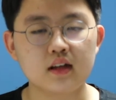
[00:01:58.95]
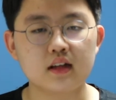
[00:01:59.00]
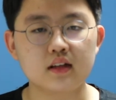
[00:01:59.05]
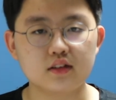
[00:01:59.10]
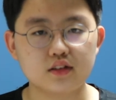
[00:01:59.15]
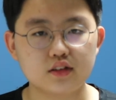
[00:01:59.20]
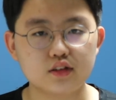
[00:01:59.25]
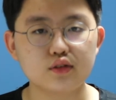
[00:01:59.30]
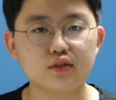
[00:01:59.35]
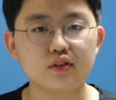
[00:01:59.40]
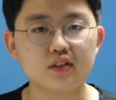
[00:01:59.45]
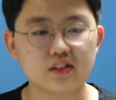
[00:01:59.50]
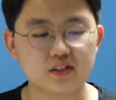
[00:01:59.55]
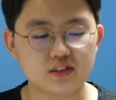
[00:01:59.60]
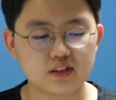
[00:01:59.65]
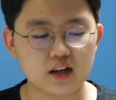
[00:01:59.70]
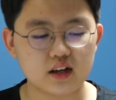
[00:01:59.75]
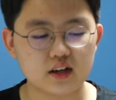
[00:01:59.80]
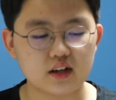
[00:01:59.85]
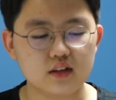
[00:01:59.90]
and soon
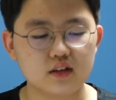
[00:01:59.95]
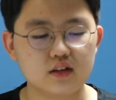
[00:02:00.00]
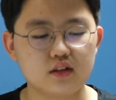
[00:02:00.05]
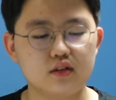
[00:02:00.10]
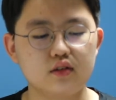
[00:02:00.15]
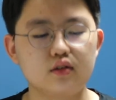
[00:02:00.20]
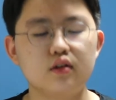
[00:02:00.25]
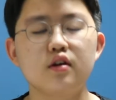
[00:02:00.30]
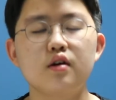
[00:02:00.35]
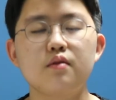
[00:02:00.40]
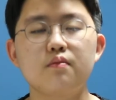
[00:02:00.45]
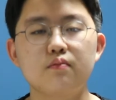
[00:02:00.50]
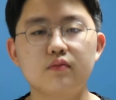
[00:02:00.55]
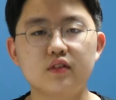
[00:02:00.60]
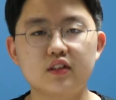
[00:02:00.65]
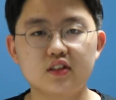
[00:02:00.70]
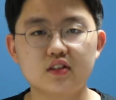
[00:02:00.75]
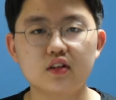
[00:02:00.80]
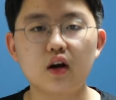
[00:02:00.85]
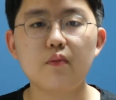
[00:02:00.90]
decided to
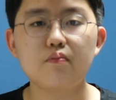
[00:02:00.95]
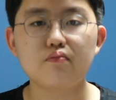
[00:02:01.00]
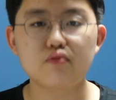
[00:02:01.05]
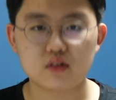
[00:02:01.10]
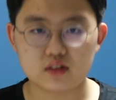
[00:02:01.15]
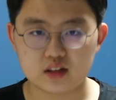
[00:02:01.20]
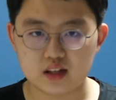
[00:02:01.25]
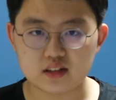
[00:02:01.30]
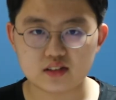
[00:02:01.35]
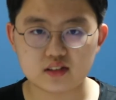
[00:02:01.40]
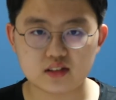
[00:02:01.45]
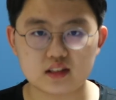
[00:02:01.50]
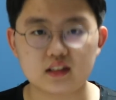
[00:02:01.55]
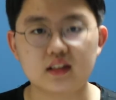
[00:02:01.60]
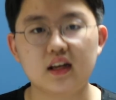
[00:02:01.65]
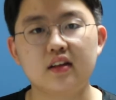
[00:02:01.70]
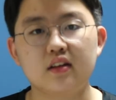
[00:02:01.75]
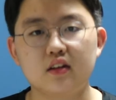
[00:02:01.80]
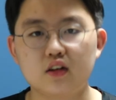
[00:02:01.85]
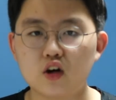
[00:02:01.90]
stop protesting
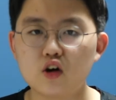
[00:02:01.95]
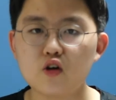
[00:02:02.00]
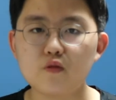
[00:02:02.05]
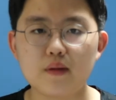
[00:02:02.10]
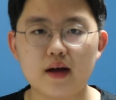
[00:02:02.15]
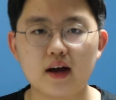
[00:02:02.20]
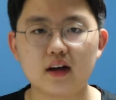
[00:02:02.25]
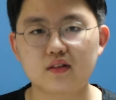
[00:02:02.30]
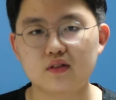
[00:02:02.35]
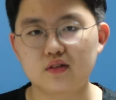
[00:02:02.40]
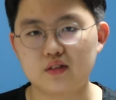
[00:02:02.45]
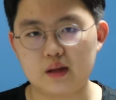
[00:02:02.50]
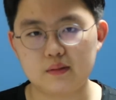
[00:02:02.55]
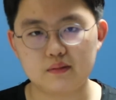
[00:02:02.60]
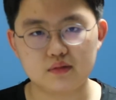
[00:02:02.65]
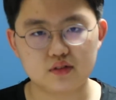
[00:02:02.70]
and go back to them